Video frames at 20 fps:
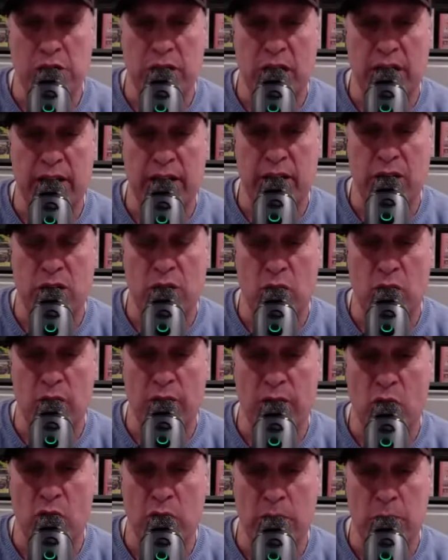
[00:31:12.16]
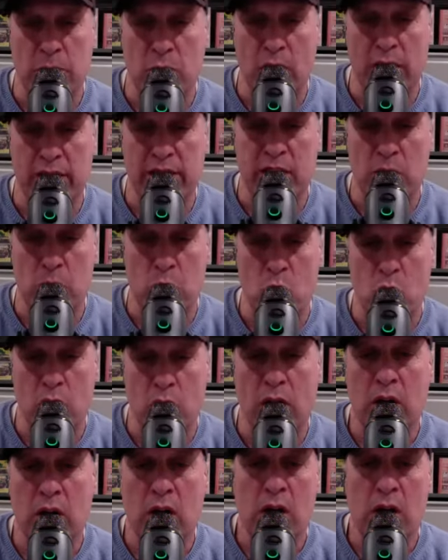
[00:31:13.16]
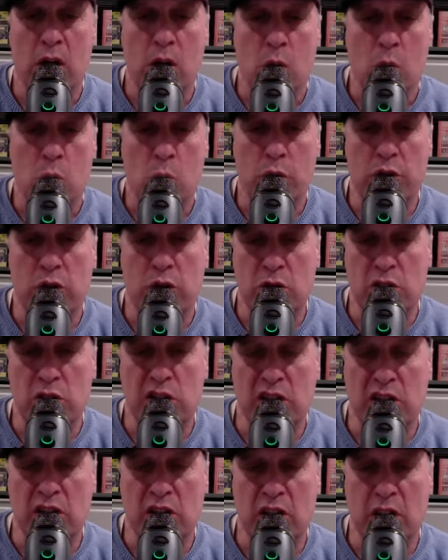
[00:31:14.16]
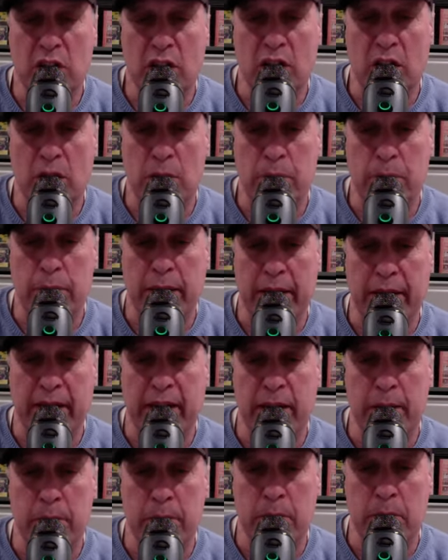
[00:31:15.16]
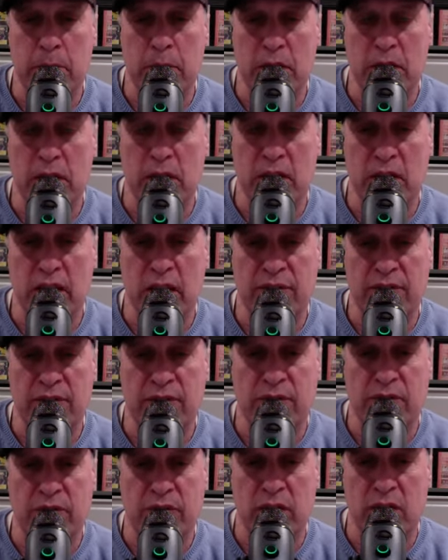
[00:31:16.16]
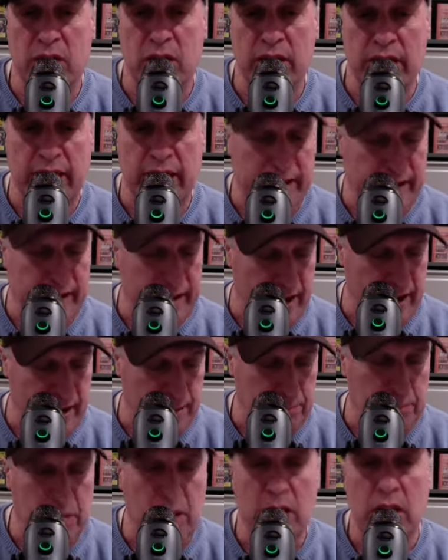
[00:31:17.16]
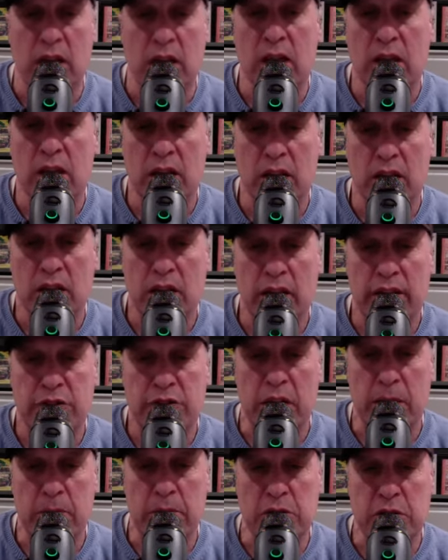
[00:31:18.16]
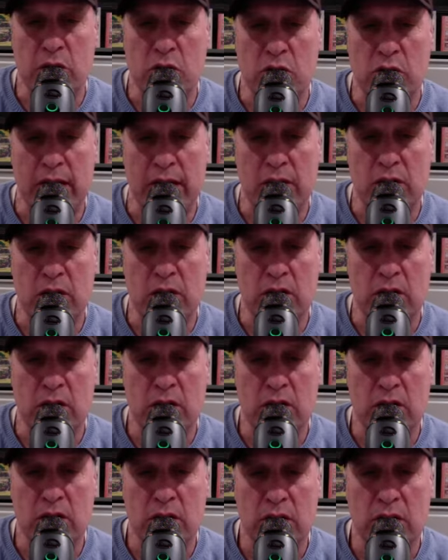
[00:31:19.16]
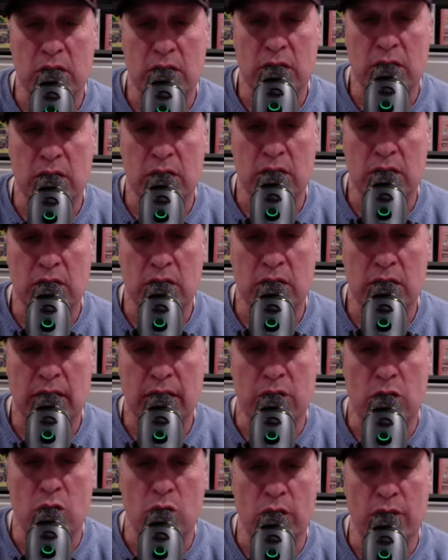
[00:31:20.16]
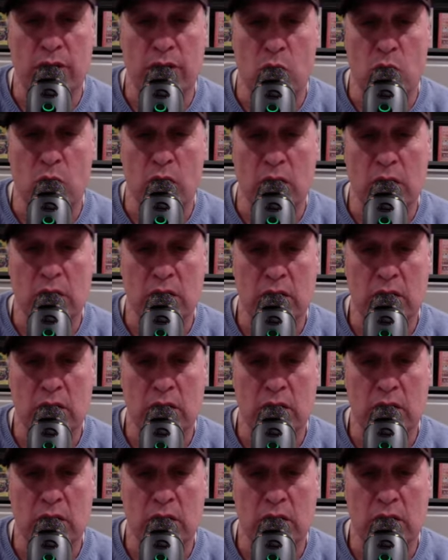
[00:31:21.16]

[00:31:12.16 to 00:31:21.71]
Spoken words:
on that 34th Rondale Moore. Would you still pick him if they kept Jamison Crowder at 34?